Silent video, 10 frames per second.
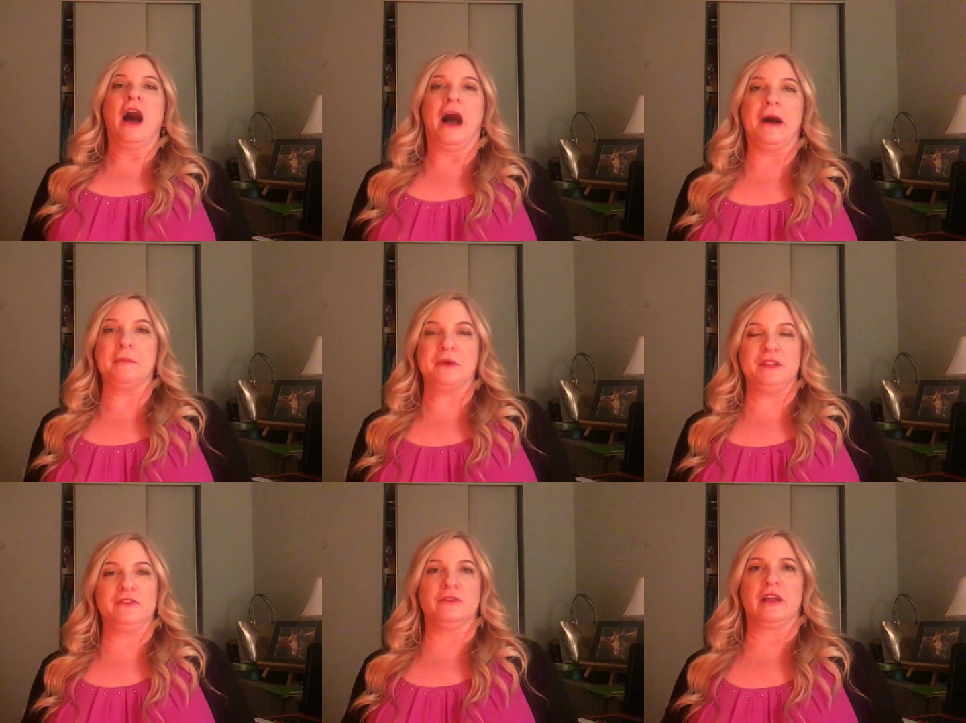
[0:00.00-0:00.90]
But
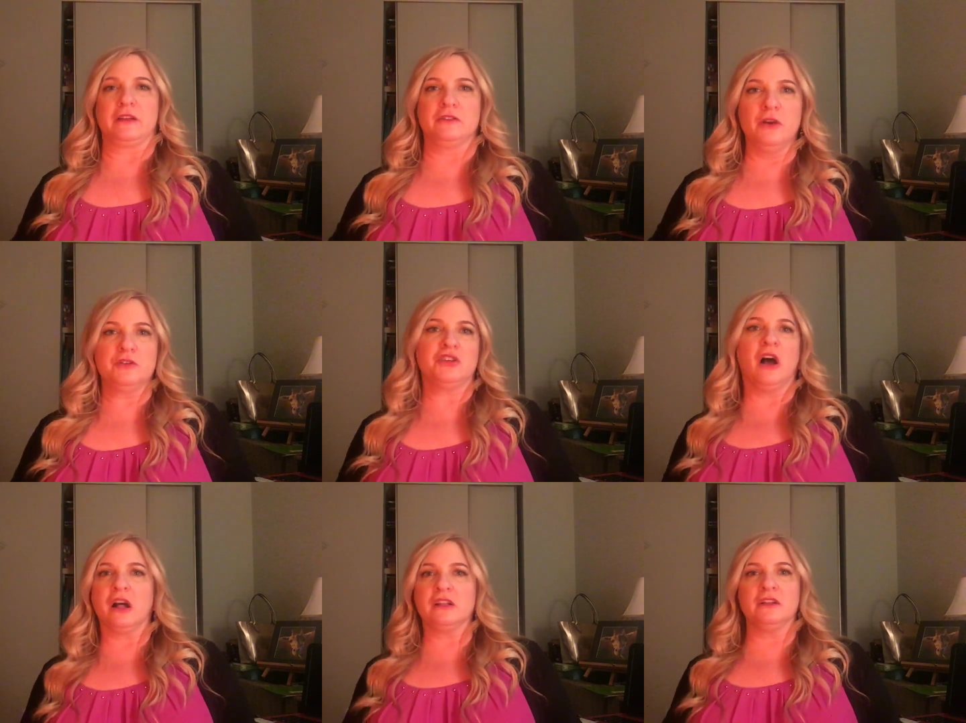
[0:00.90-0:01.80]
if you're like, no
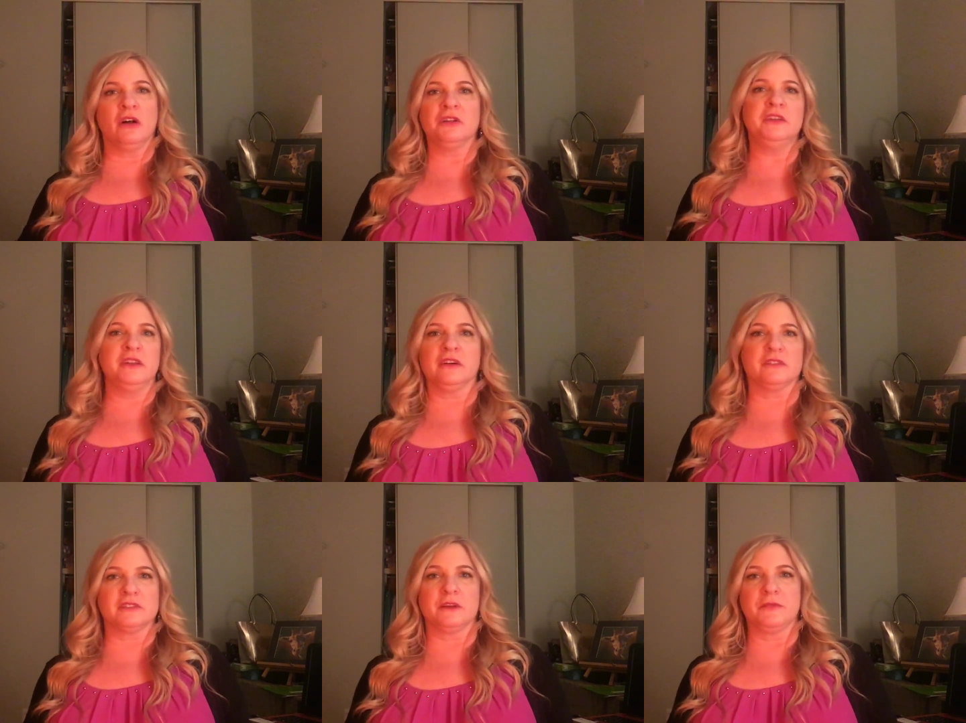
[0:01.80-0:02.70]
chocolate all year
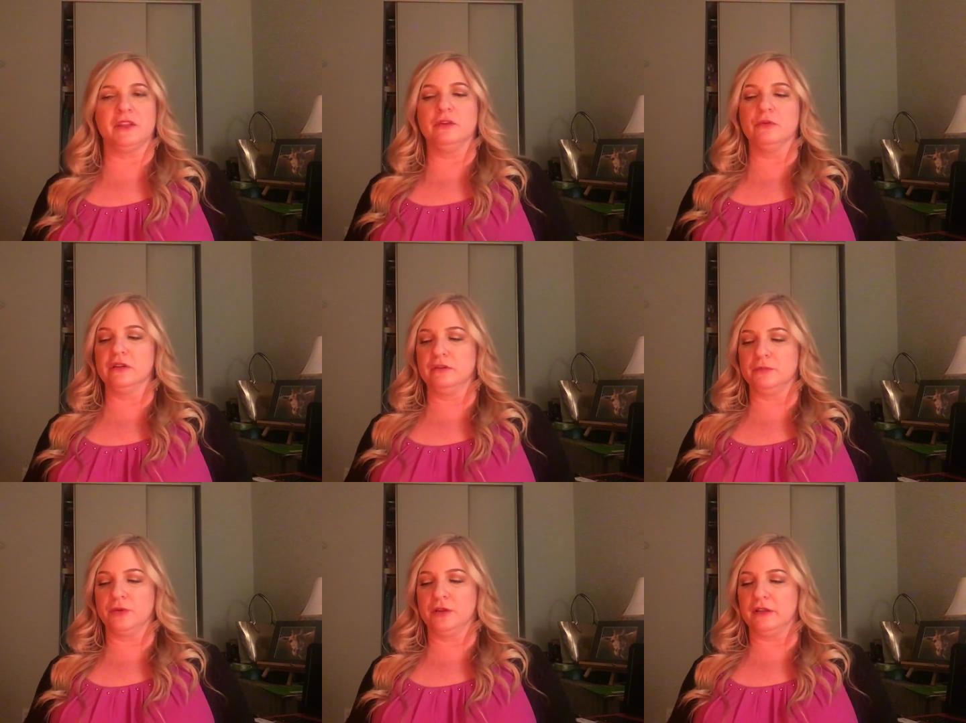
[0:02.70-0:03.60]
or something, you wouldn't
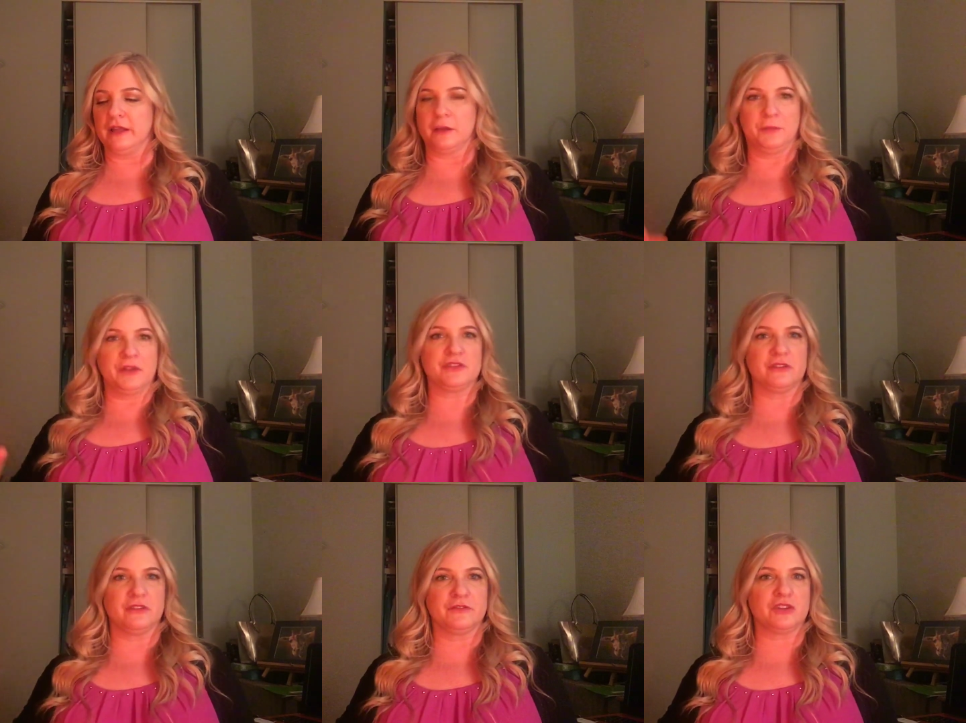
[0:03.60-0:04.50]
put like a
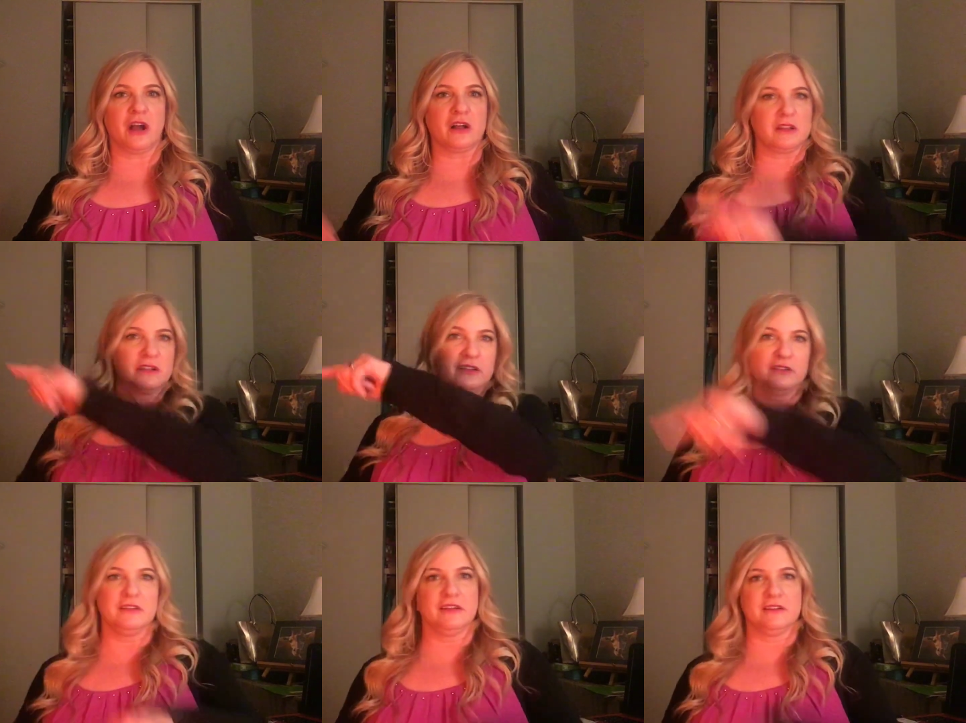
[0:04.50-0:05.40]
picture of chocolate
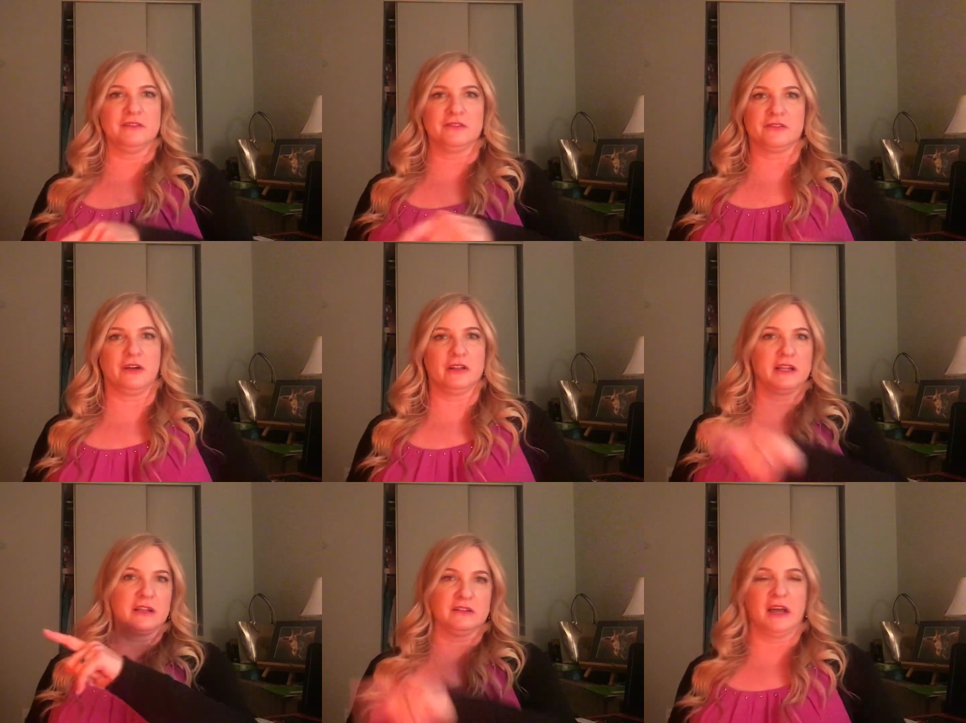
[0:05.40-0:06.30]
and draw
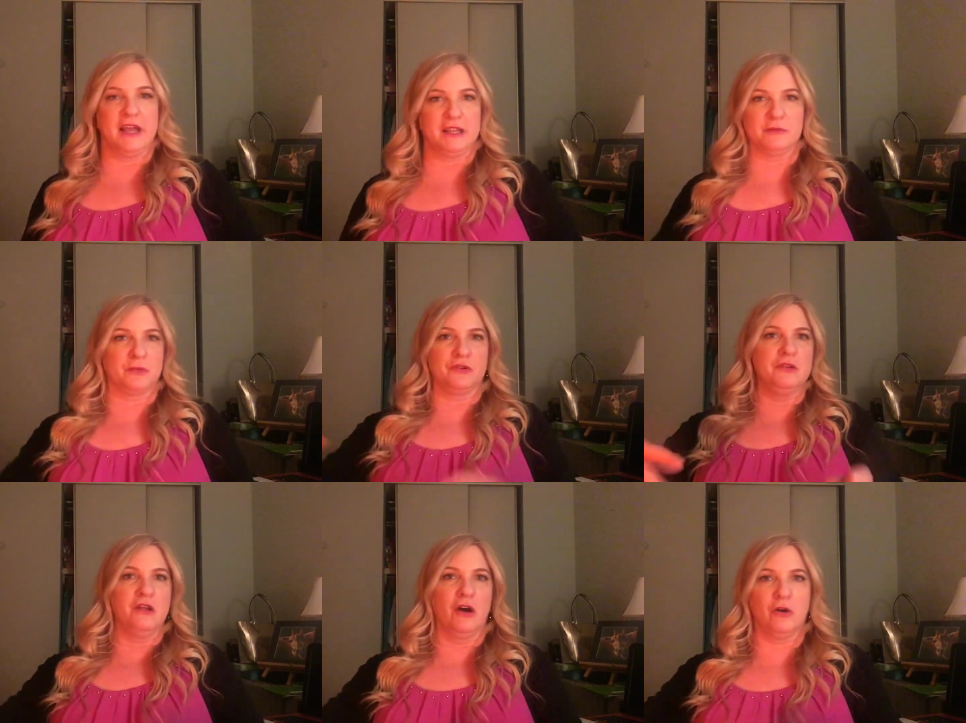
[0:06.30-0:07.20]
like a line, or put
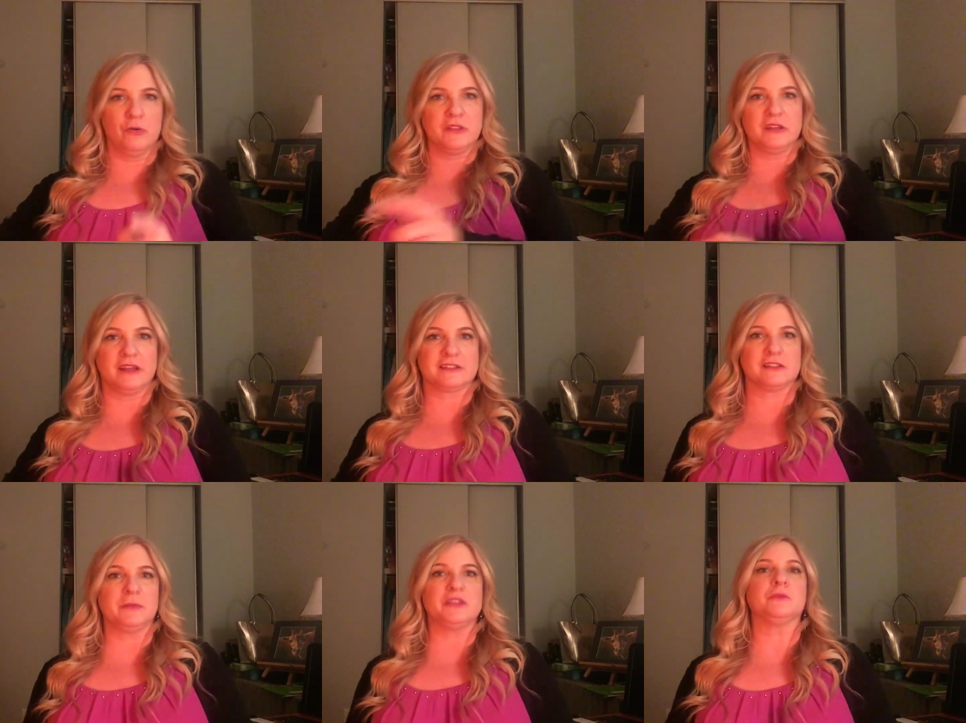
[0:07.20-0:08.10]
no with an
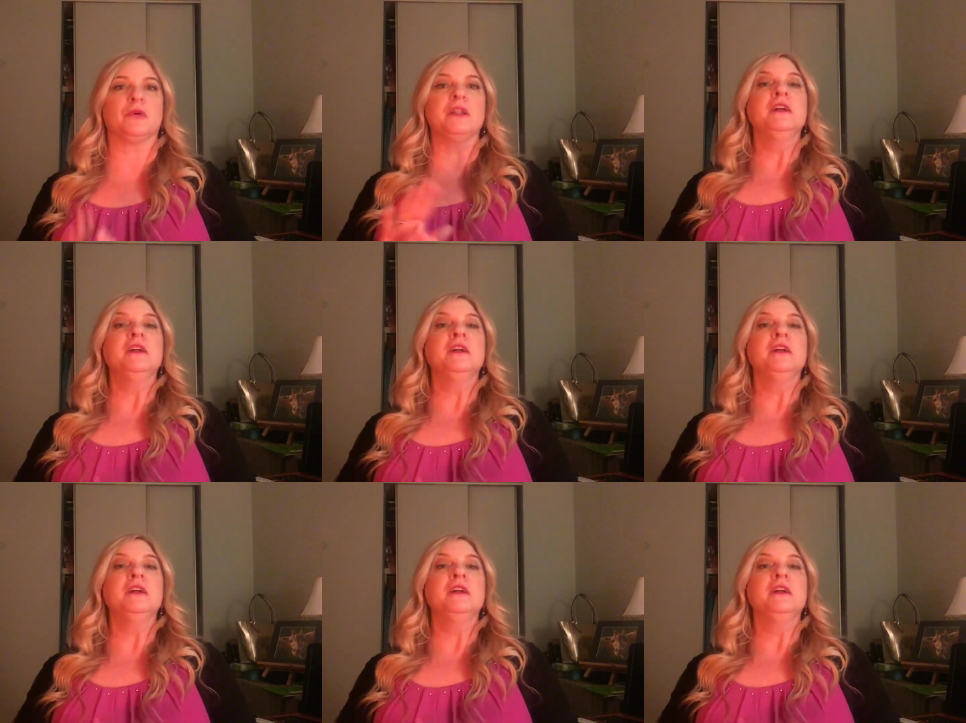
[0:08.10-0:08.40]
exclamation point.